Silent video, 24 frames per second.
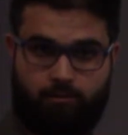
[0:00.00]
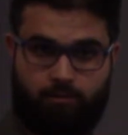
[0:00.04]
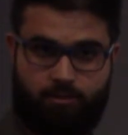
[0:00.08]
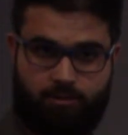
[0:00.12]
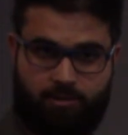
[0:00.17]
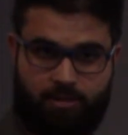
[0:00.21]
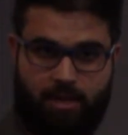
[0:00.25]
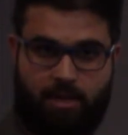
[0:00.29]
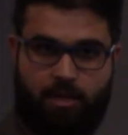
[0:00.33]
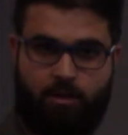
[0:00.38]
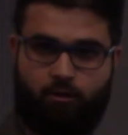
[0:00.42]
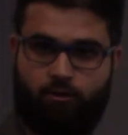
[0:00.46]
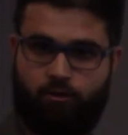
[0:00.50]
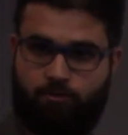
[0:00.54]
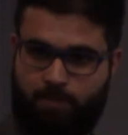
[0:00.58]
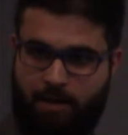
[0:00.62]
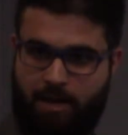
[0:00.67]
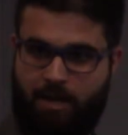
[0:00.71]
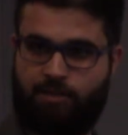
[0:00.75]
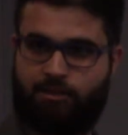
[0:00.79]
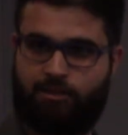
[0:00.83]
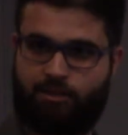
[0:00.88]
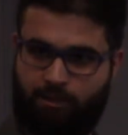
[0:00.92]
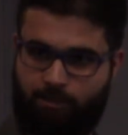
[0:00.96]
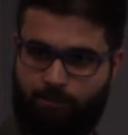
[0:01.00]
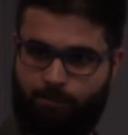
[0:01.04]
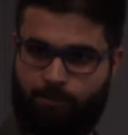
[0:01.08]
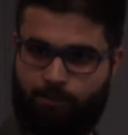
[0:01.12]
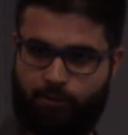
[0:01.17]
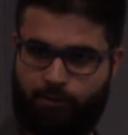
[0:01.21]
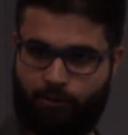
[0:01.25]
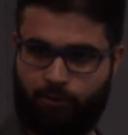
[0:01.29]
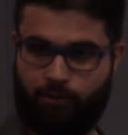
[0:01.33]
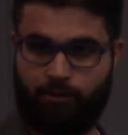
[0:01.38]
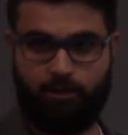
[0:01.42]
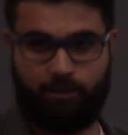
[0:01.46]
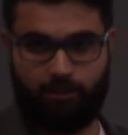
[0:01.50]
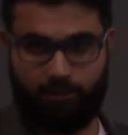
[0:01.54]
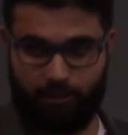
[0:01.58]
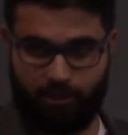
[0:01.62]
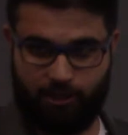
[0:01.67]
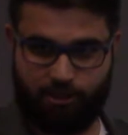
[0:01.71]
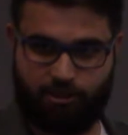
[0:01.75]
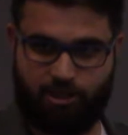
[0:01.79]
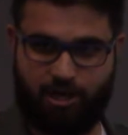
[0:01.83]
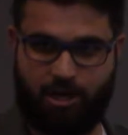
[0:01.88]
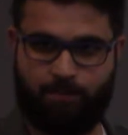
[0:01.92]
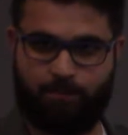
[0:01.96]
sound masculine plural
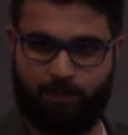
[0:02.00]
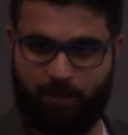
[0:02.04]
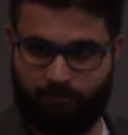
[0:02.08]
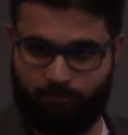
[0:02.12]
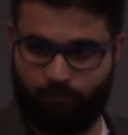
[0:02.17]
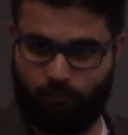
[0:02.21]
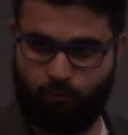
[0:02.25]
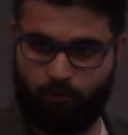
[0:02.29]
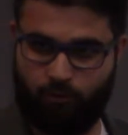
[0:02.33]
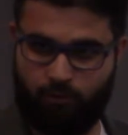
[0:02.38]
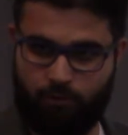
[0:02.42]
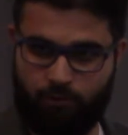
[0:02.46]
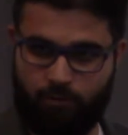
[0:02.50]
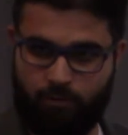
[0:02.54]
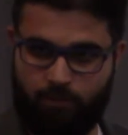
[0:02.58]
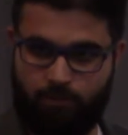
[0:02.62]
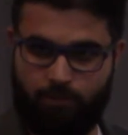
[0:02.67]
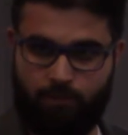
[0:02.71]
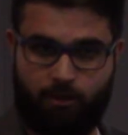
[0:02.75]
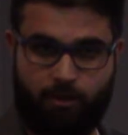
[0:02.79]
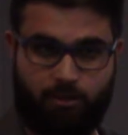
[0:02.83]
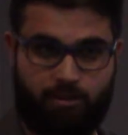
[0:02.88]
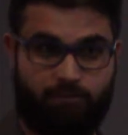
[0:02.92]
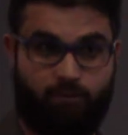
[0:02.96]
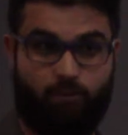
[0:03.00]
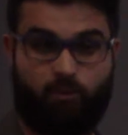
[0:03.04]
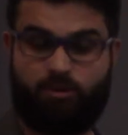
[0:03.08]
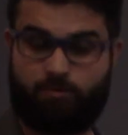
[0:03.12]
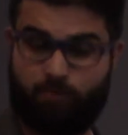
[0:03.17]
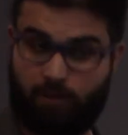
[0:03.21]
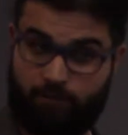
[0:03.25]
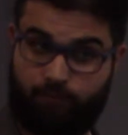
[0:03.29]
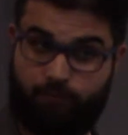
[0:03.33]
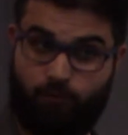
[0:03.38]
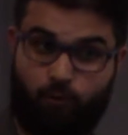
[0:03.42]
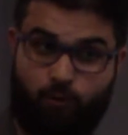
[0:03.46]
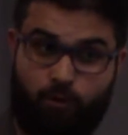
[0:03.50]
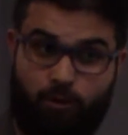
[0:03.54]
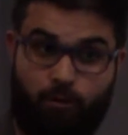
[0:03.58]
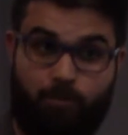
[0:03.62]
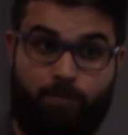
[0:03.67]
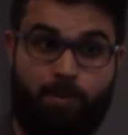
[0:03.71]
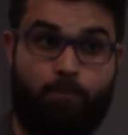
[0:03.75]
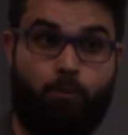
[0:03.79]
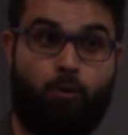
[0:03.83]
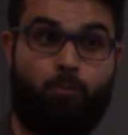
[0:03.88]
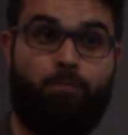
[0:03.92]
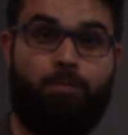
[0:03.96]
is not marfu', because if it was marfu' it
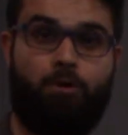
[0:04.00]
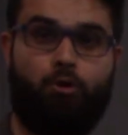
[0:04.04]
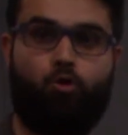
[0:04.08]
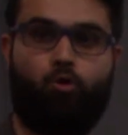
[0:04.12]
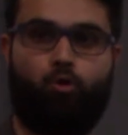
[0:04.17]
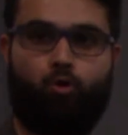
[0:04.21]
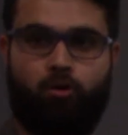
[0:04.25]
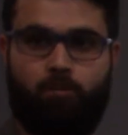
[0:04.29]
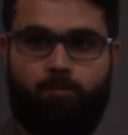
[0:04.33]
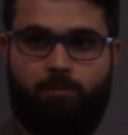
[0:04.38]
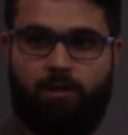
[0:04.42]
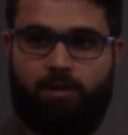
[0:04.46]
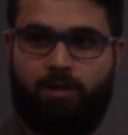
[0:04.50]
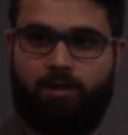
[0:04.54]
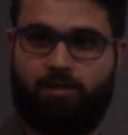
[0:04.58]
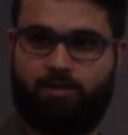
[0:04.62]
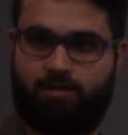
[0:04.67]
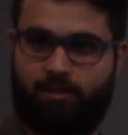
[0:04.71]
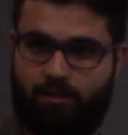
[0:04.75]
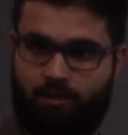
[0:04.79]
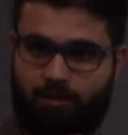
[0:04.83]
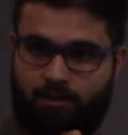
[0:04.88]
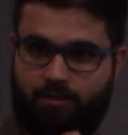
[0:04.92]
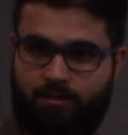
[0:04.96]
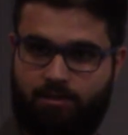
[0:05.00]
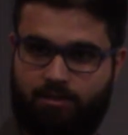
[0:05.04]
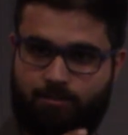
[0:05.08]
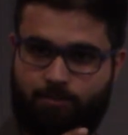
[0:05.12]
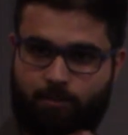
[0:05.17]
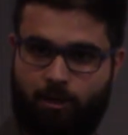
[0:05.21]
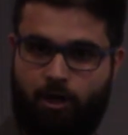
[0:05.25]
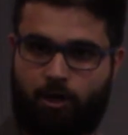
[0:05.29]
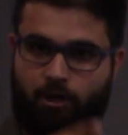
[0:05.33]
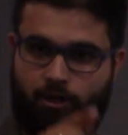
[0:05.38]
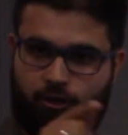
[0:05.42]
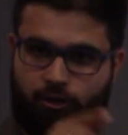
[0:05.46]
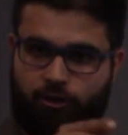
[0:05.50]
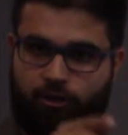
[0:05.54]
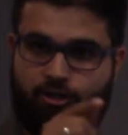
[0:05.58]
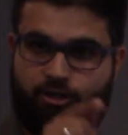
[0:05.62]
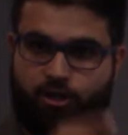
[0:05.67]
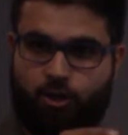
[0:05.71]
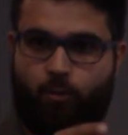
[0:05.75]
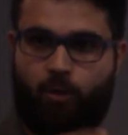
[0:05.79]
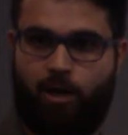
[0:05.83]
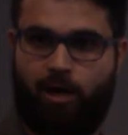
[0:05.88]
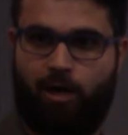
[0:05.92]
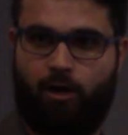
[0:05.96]
would be mu'minun, because its marker is
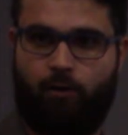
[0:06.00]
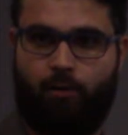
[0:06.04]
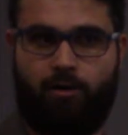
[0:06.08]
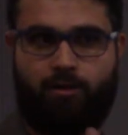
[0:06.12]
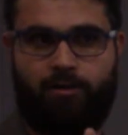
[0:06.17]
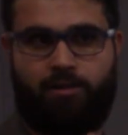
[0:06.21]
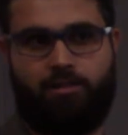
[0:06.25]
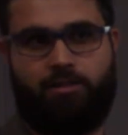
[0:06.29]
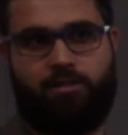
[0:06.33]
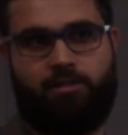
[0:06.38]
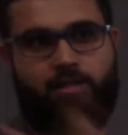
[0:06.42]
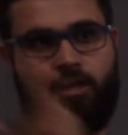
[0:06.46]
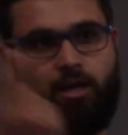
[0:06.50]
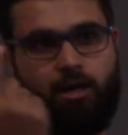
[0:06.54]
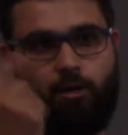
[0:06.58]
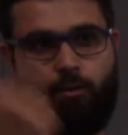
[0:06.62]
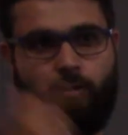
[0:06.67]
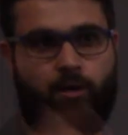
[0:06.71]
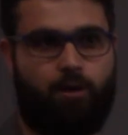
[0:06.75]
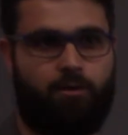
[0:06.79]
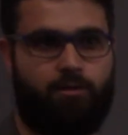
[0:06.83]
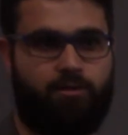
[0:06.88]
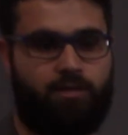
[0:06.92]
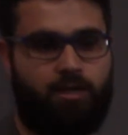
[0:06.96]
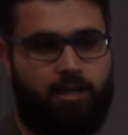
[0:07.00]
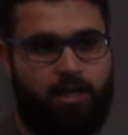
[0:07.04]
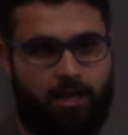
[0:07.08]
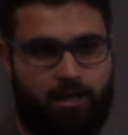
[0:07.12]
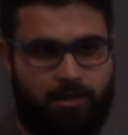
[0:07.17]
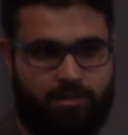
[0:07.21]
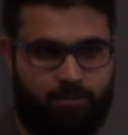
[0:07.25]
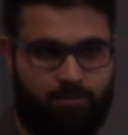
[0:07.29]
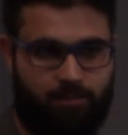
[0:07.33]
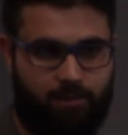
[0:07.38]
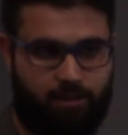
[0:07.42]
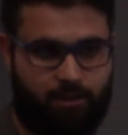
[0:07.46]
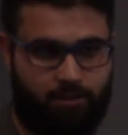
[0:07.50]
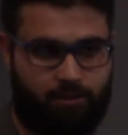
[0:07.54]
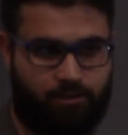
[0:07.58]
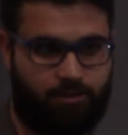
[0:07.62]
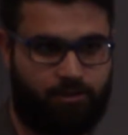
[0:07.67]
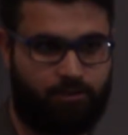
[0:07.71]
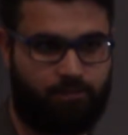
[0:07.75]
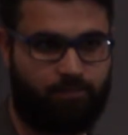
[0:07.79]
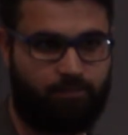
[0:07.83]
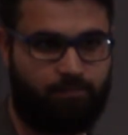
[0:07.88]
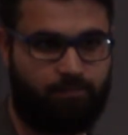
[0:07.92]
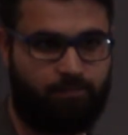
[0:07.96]
the waw and this is not a waw. It would say, yeah, it's something else.